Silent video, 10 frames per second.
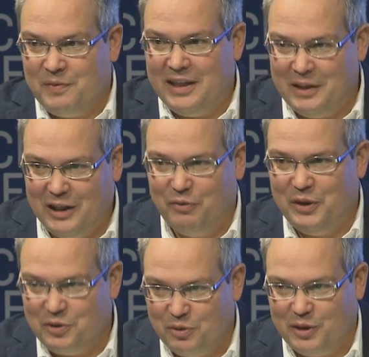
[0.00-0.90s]
And now
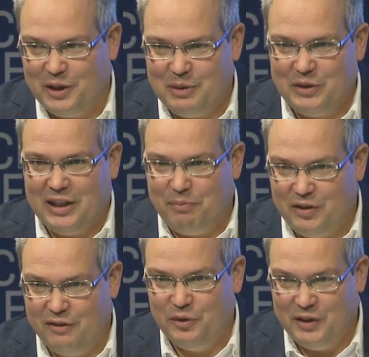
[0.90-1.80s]
we are talking about the
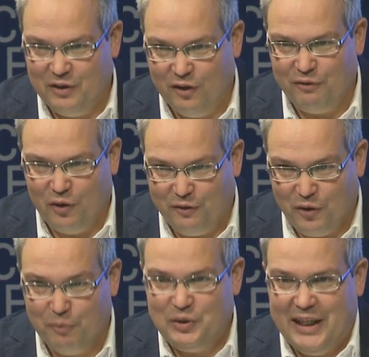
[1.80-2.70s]
captivity of, of
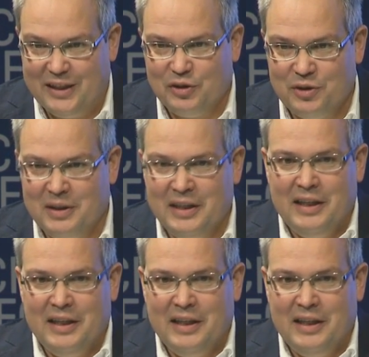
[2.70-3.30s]
objects.